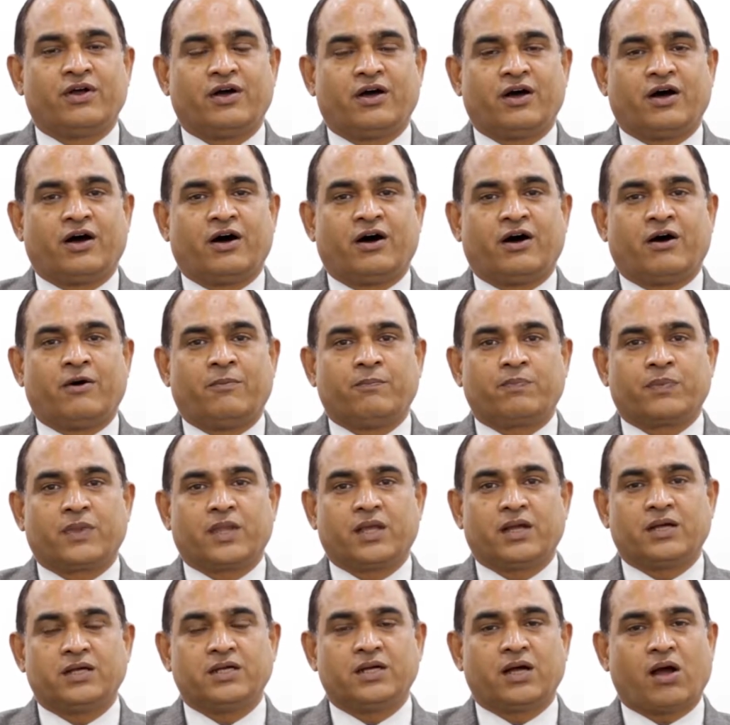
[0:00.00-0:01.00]

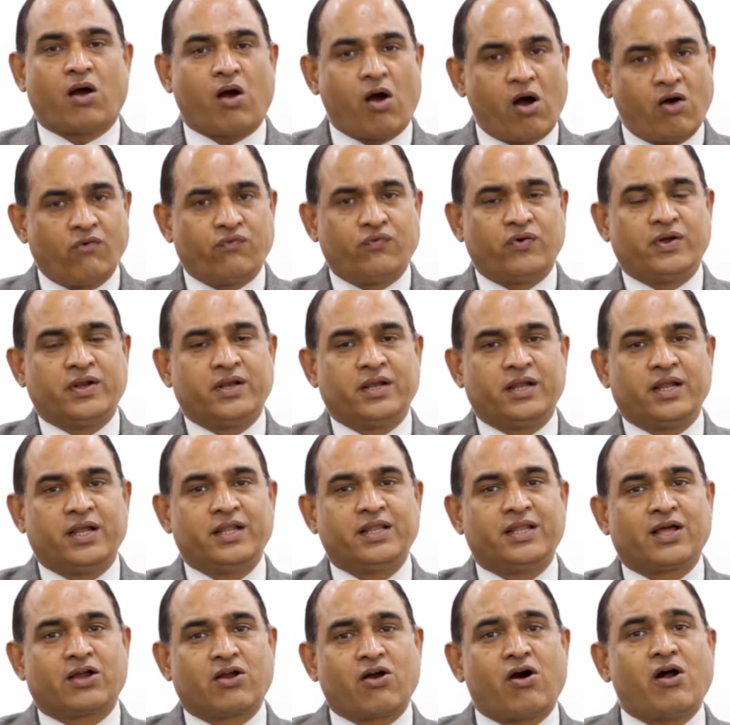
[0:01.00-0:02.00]
Often
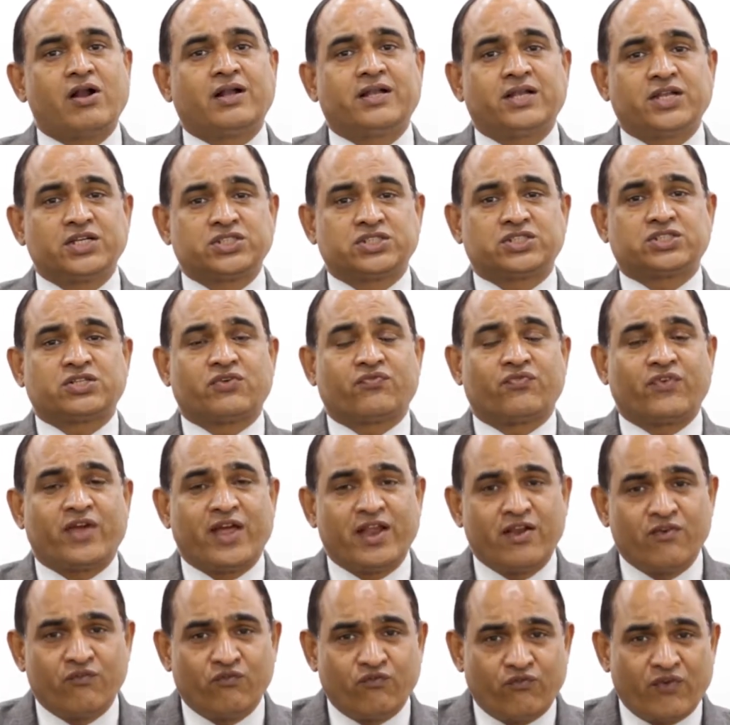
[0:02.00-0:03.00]
in the context of
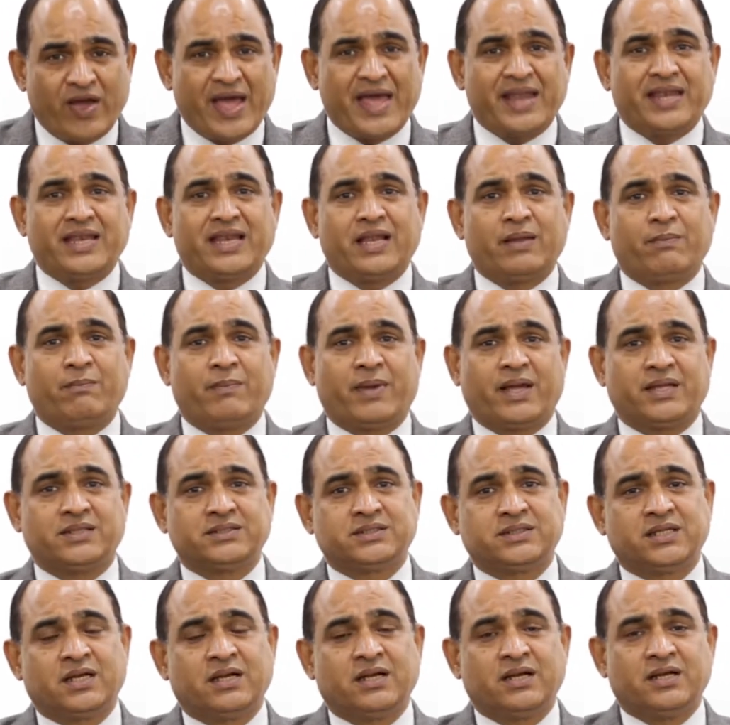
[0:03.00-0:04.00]

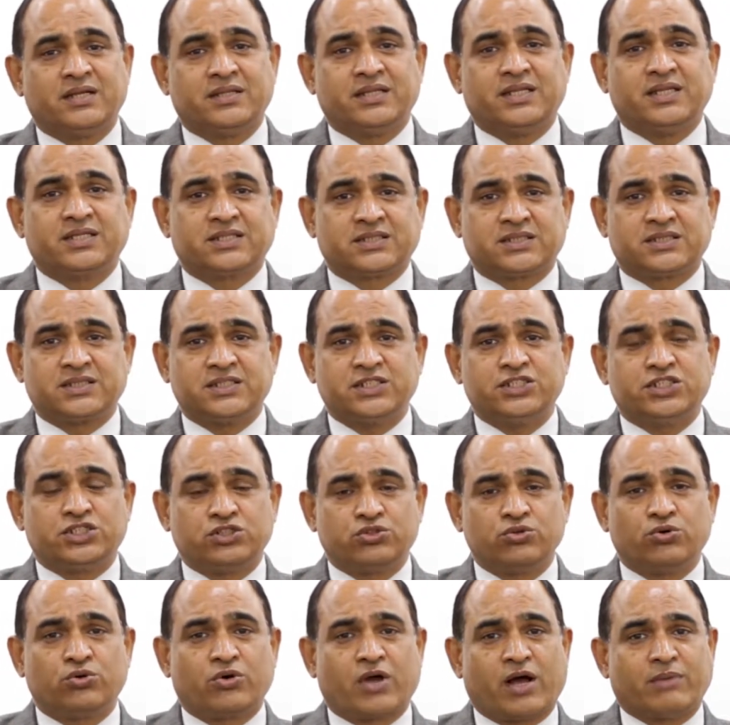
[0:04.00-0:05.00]
environment, this
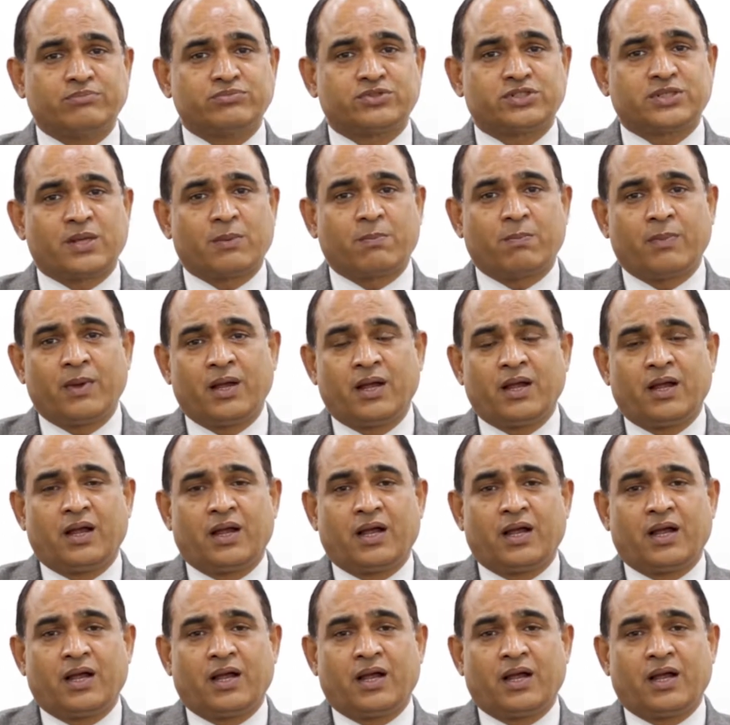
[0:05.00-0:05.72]
issue comes up.